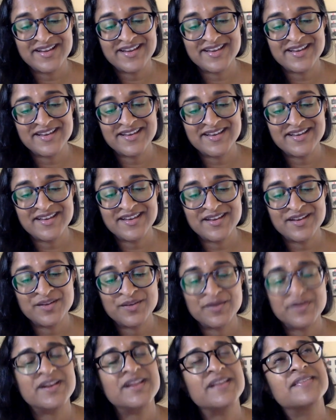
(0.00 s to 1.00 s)
And I, you
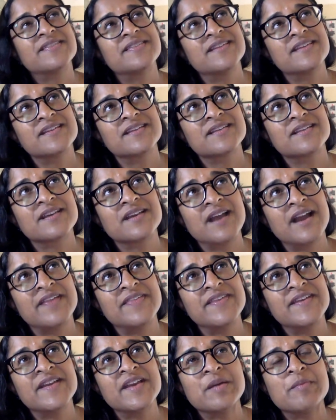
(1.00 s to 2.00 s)
know, and I think, I
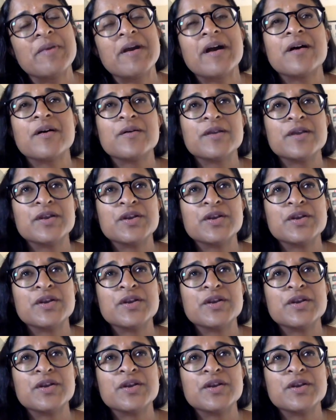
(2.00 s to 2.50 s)
think about,